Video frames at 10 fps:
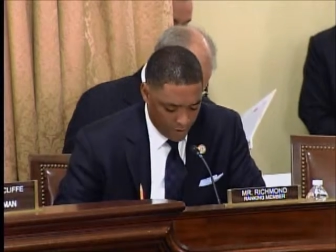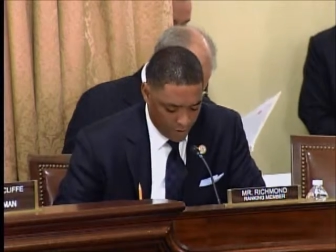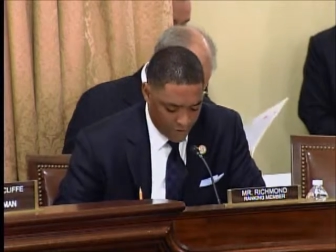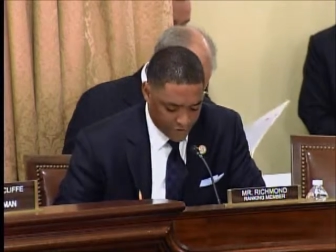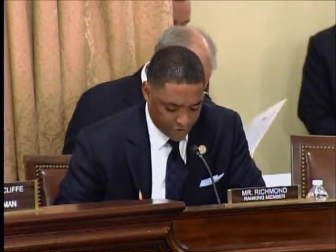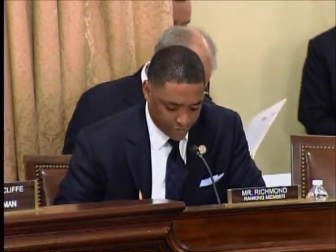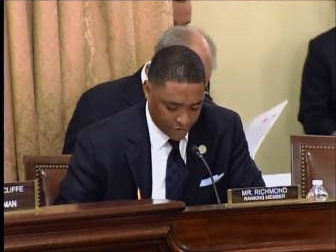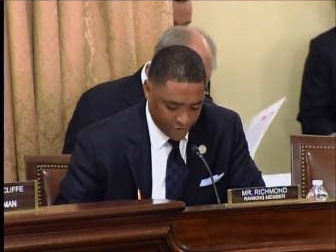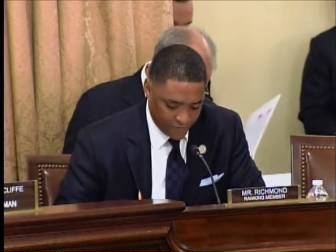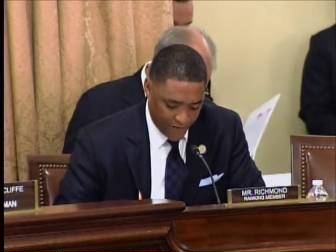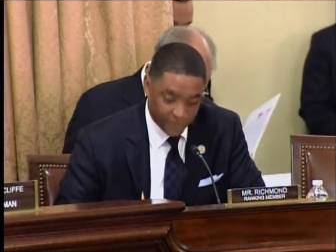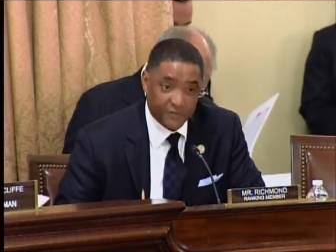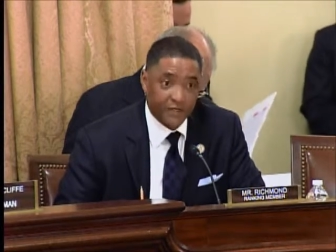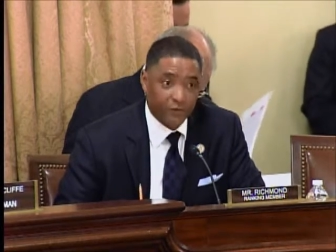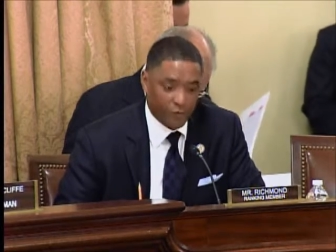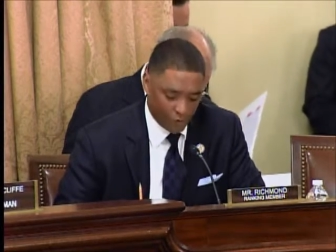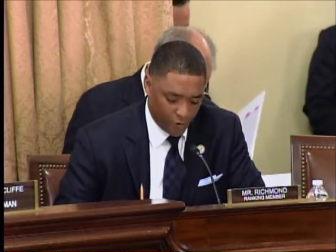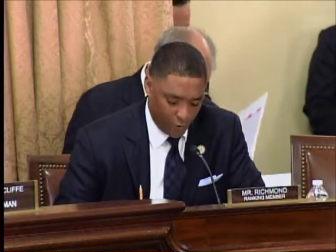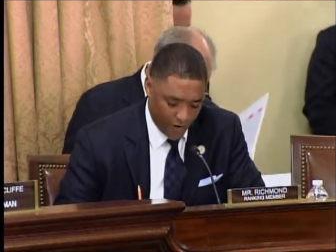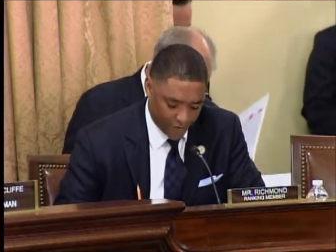H.R. 3510 will
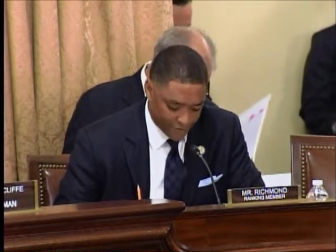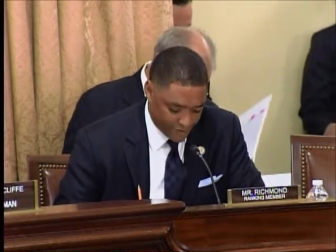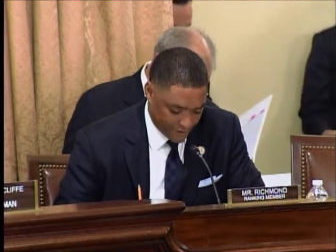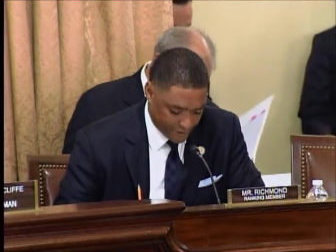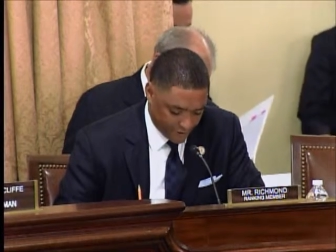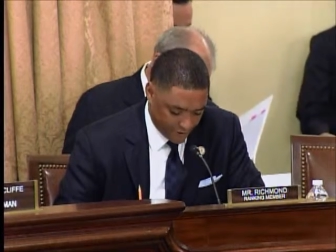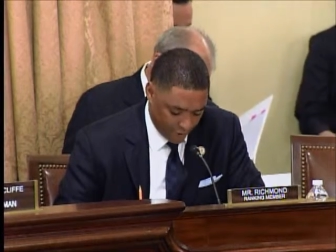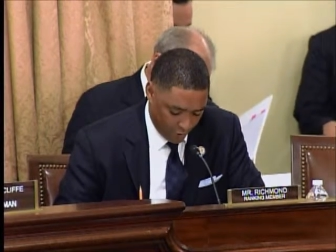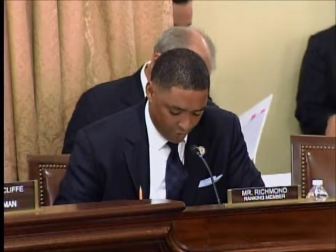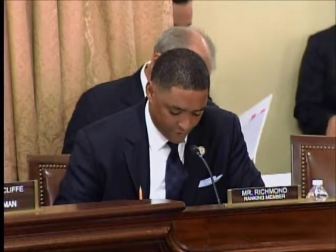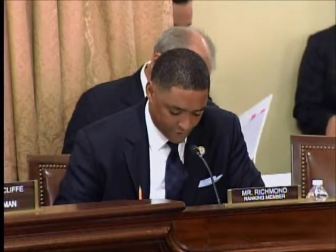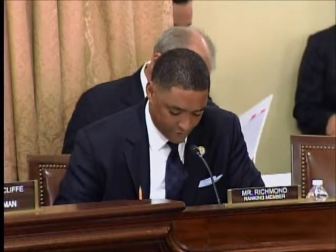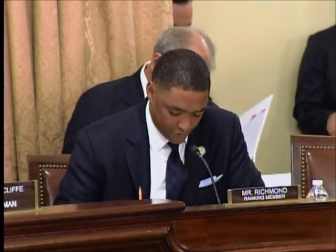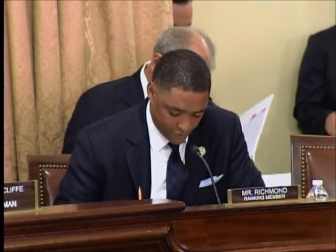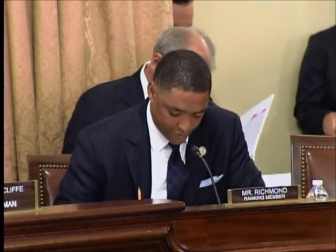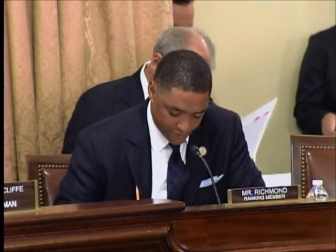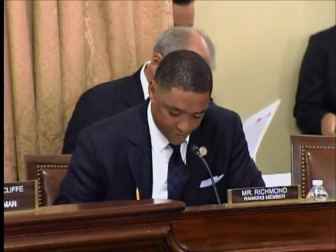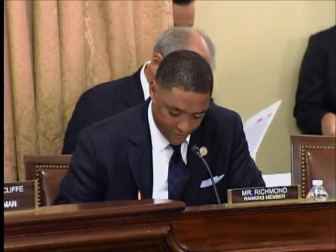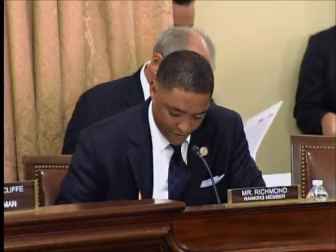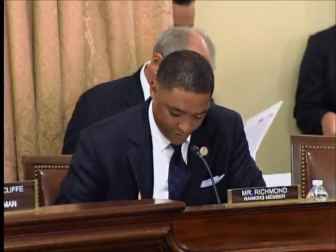require the Secretary of Homeland Security to
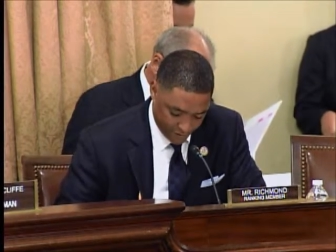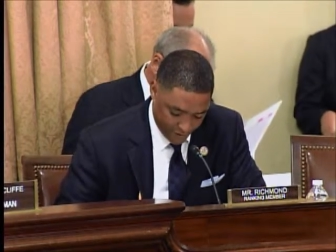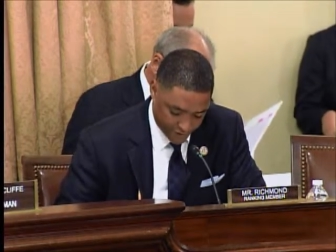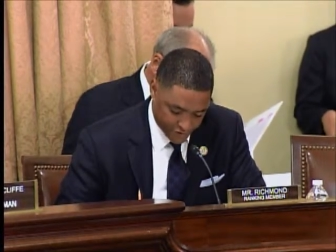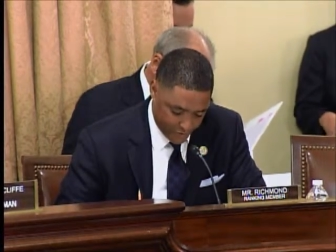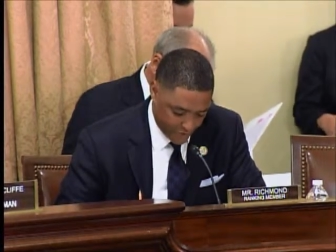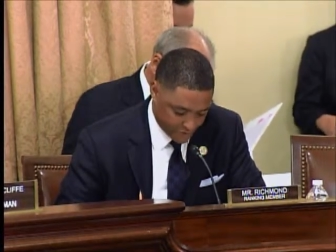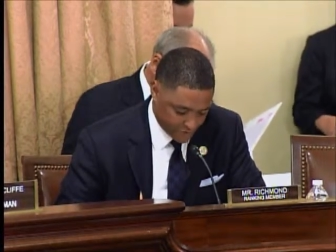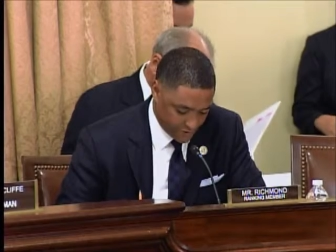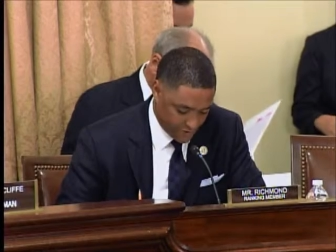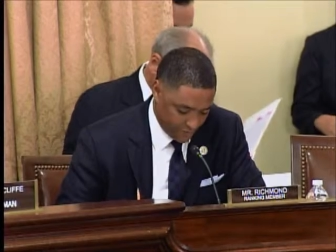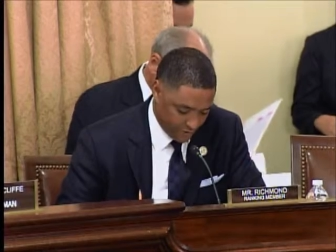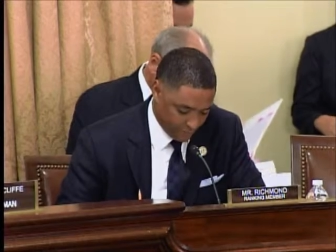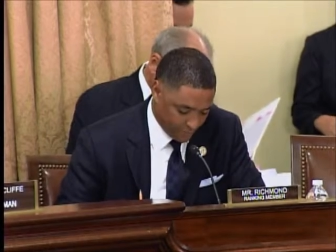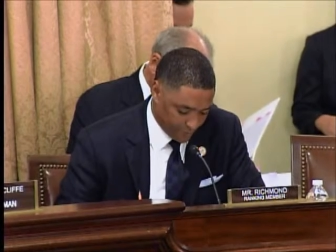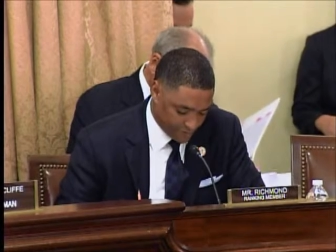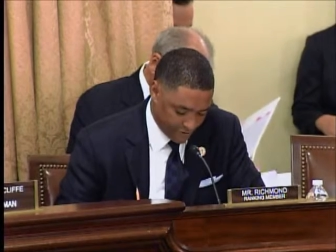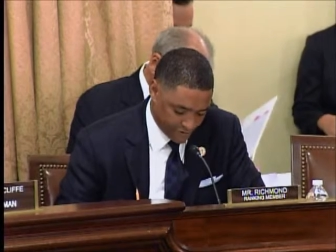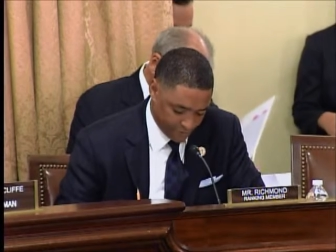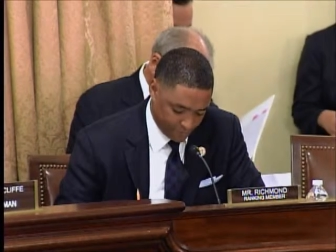develop a strategy and
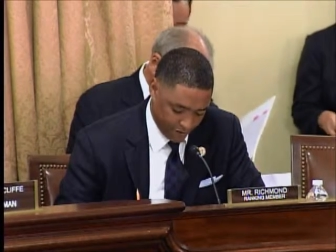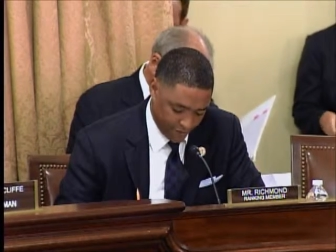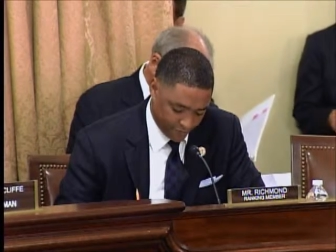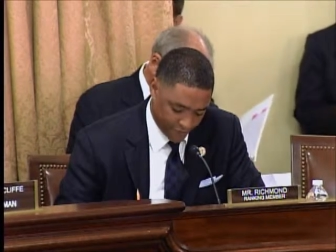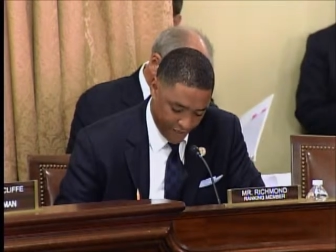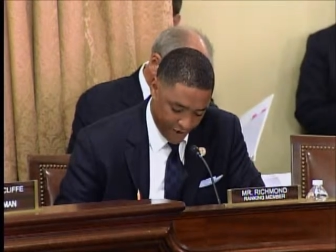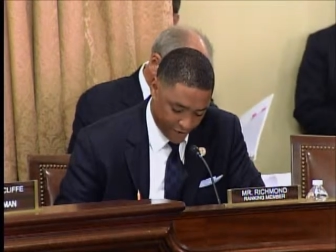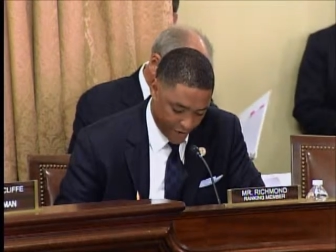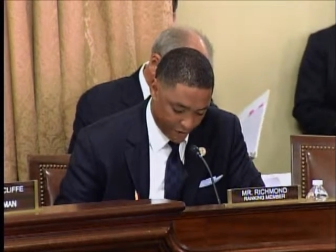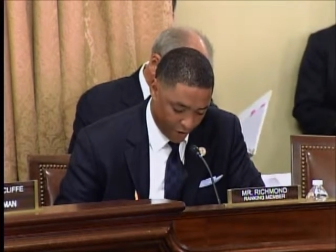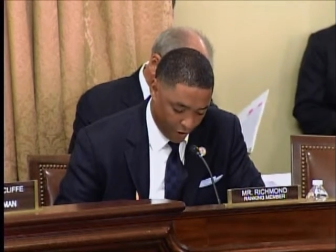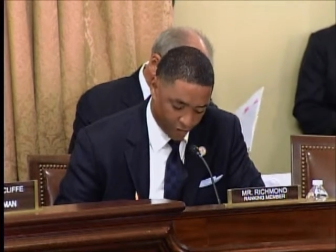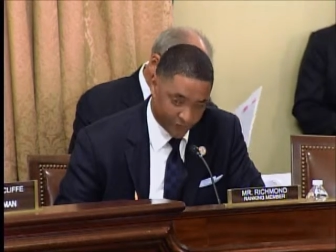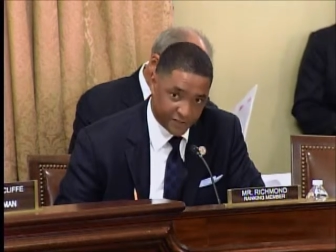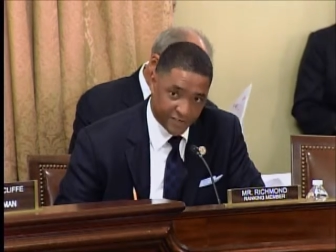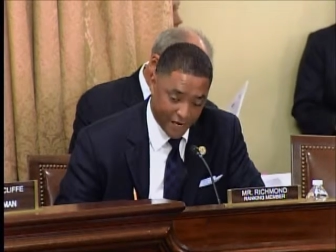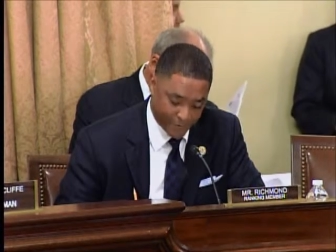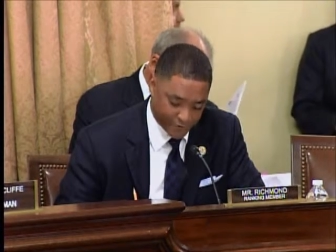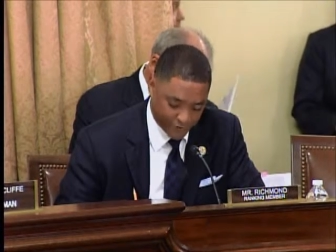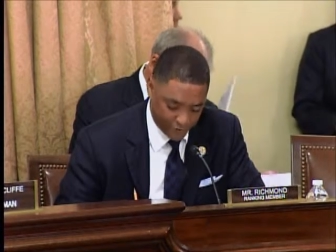implementation plan for carrying out all of its
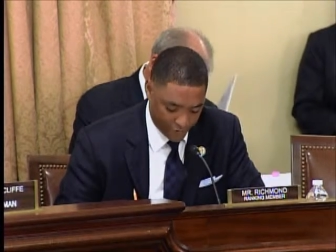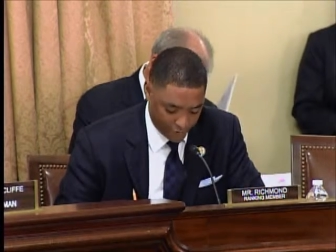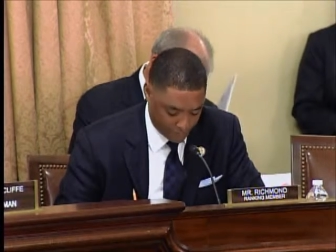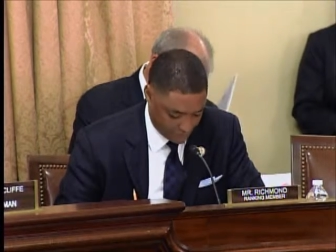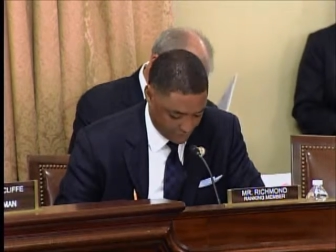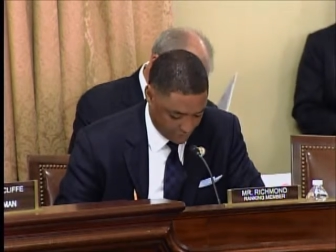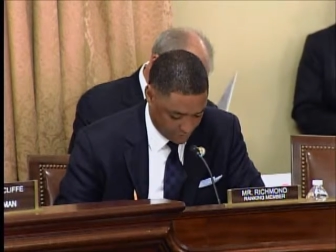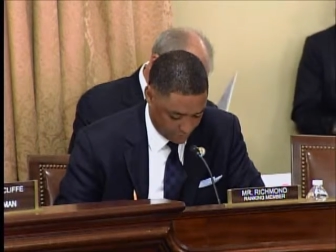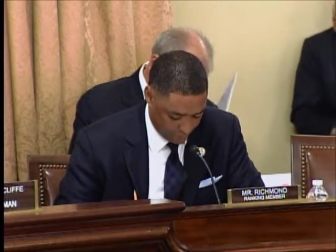cybersecurity missions.